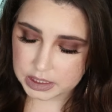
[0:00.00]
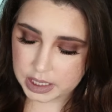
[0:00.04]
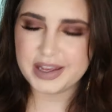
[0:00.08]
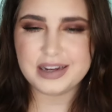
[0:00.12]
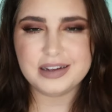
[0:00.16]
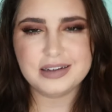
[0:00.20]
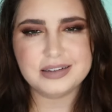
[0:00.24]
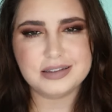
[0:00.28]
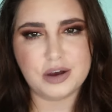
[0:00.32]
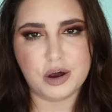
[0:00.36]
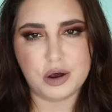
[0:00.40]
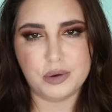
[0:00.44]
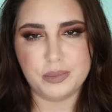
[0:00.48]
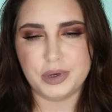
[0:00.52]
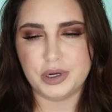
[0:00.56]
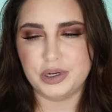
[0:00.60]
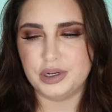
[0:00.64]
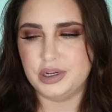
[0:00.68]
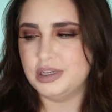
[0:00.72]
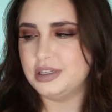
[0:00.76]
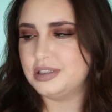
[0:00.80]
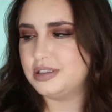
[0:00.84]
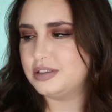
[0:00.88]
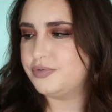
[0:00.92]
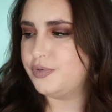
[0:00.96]
It is
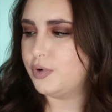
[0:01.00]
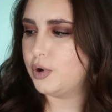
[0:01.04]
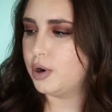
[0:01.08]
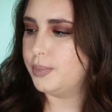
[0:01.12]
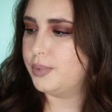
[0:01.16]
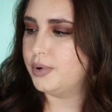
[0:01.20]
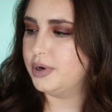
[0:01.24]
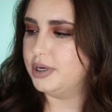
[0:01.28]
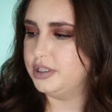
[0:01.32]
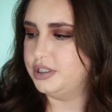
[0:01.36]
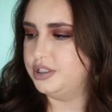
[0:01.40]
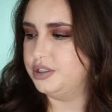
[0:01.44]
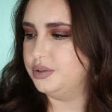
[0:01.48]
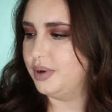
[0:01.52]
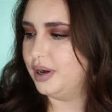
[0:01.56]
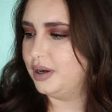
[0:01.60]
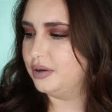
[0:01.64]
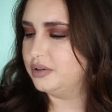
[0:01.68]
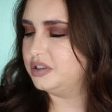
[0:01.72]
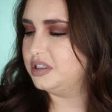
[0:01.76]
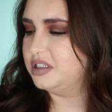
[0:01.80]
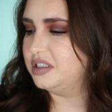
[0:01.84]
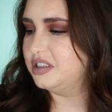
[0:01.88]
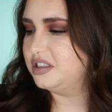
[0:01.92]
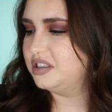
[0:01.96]
almost, it's four point two
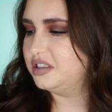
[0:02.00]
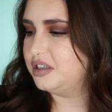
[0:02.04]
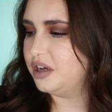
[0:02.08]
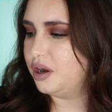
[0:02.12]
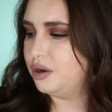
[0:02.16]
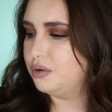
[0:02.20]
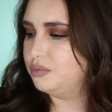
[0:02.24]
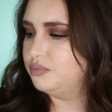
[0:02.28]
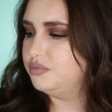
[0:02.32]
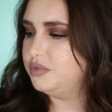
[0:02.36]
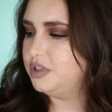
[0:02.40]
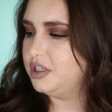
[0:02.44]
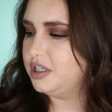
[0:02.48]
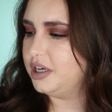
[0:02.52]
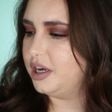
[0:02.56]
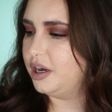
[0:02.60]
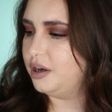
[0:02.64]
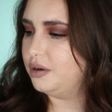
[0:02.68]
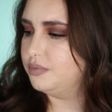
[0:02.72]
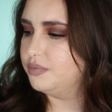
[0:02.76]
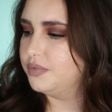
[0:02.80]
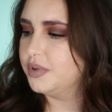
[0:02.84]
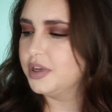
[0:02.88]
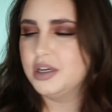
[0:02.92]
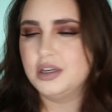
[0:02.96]
ounces, so, you
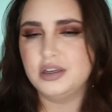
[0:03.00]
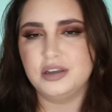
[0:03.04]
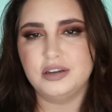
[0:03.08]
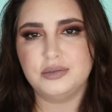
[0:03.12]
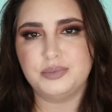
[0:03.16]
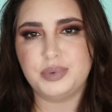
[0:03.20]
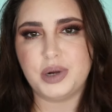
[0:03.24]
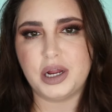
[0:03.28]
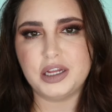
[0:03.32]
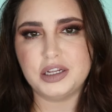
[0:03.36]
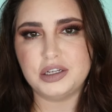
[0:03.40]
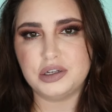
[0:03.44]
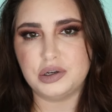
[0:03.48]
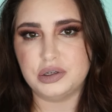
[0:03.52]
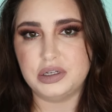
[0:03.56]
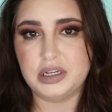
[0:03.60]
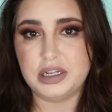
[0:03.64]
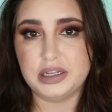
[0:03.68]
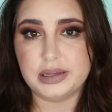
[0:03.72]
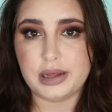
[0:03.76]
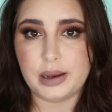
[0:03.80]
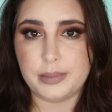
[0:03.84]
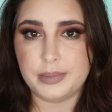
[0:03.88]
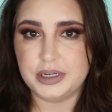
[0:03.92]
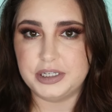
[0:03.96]
know, you probably don't
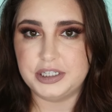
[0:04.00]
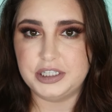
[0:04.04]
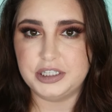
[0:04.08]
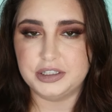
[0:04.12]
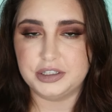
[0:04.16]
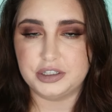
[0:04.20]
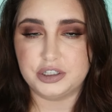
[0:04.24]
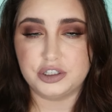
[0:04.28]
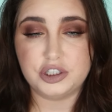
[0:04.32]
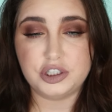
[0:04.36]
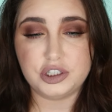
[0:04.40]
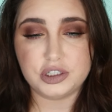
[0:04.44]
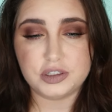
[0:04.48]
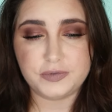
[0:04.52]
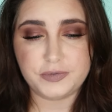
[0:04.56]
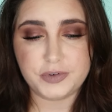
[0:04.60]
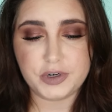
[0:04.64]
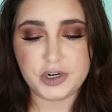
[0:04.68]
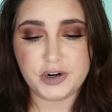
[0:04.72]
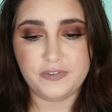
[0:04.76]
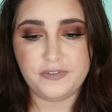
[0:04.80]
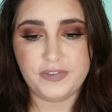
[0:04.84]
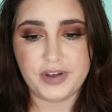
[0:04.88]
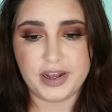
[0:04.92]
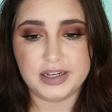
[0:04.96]
need that much either. It's just for
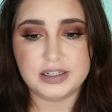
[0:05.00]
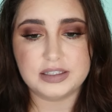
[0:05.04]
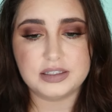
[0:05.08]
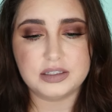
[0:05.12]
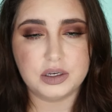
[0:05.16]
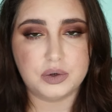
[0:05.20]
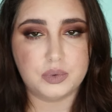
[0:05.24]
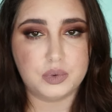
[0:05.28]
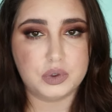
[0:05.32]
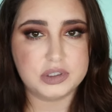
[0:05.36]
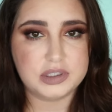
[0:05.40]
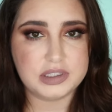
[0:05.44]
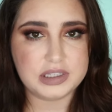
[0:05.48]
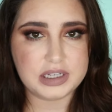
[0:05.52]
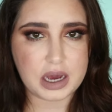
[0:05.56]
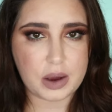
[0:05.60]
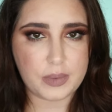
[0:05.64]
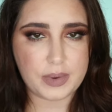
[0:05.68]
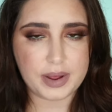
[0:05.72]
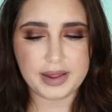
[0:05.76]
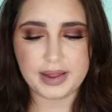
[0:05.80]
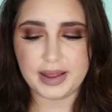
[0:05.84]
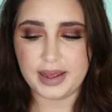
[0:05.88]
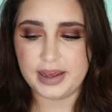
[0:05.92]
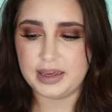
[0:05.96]
your face, so we'll see
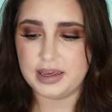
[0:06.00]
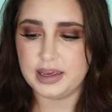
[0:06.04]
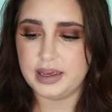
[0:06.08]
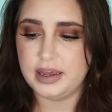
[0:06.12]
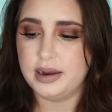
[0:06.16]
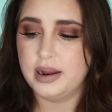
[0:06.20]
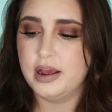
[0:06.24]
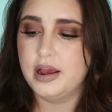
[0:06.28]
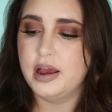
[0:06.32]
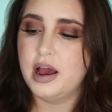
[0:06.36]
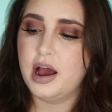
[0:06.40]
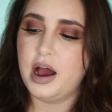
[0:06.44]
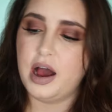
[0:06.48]
how I like it.